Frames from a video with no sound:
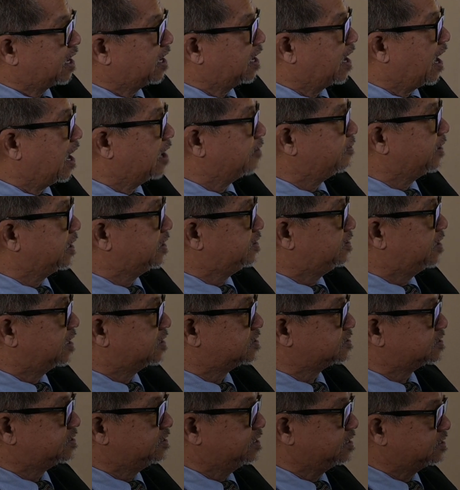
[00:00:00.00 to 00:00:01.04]
and highway
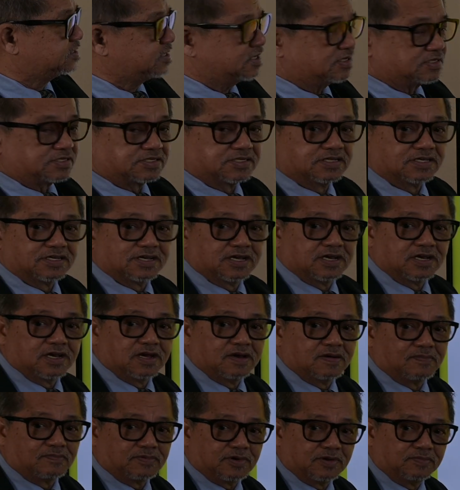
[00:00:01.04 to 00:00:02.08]
deaths. This is
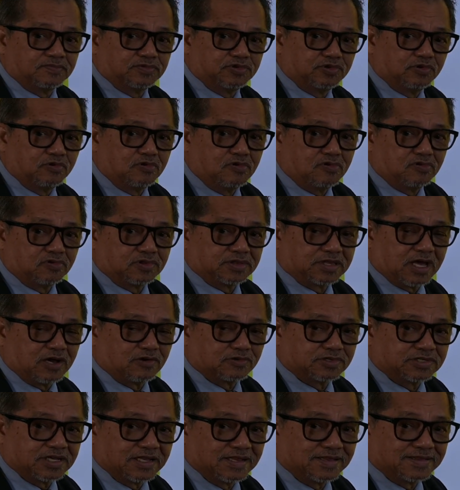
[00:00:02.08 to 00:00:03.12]
from
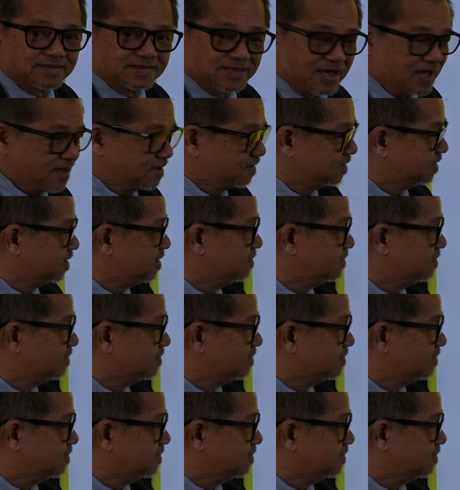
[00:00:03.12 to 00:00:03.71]
2010.